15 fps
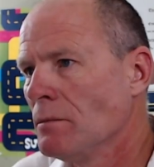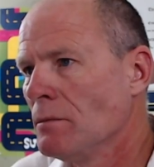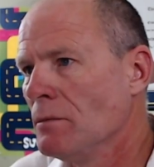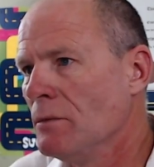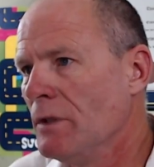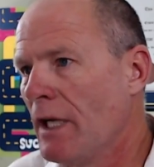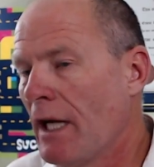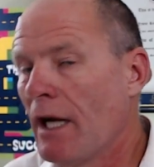
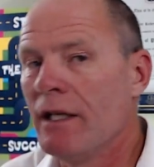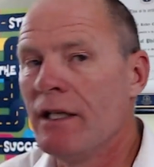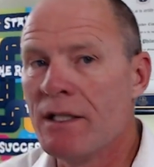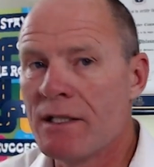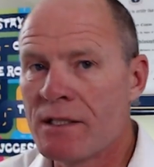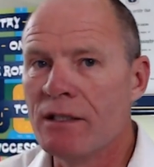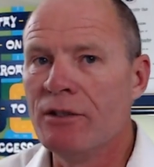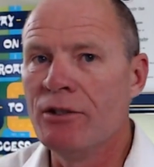Yeah,
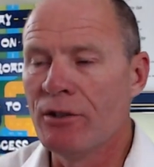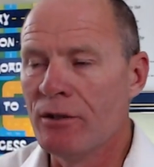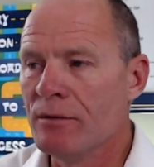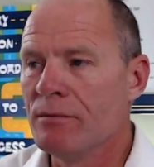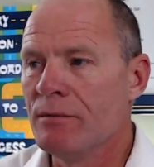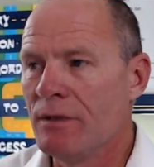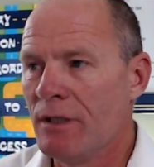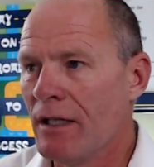Easton,
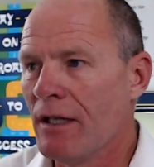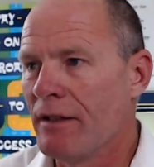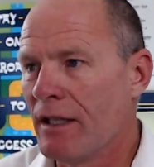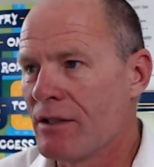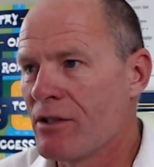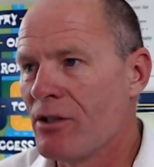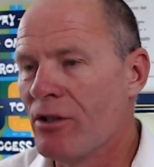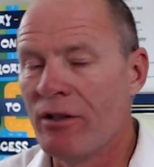yeah,
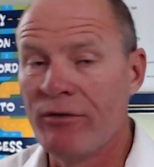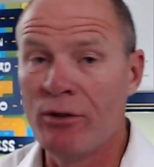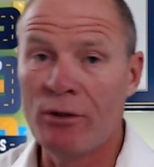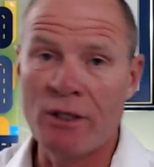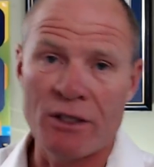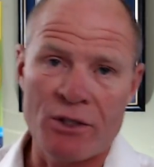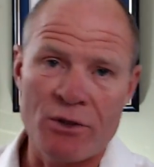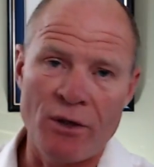that's good. If you can
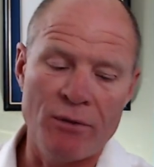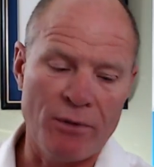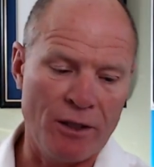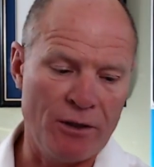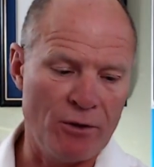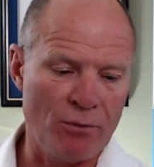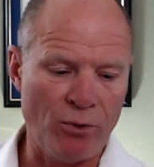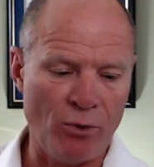get trained by
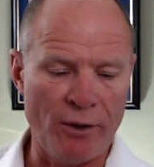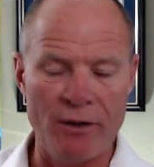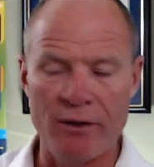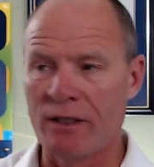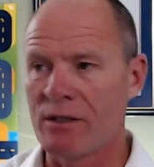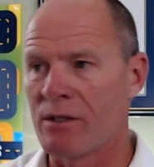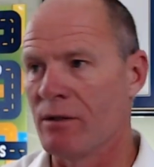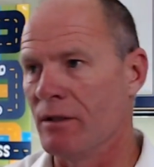your employer,
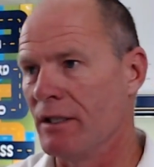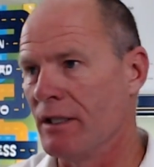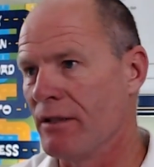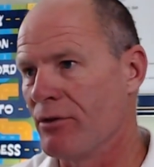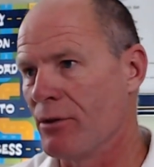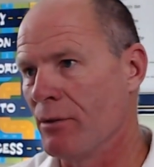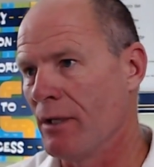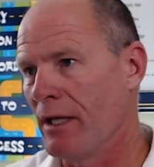that certainly
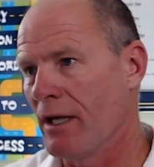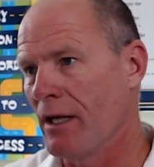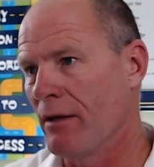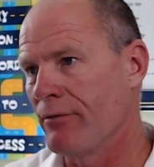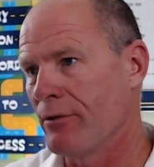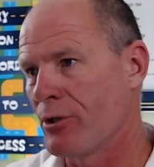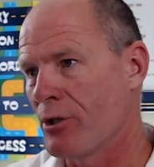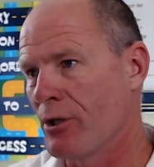gives you a leg up
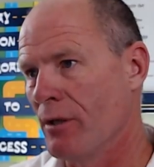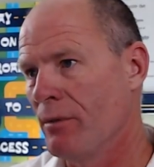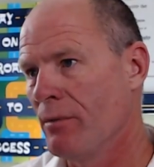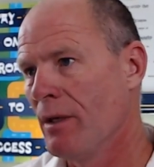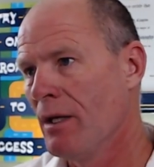for sure.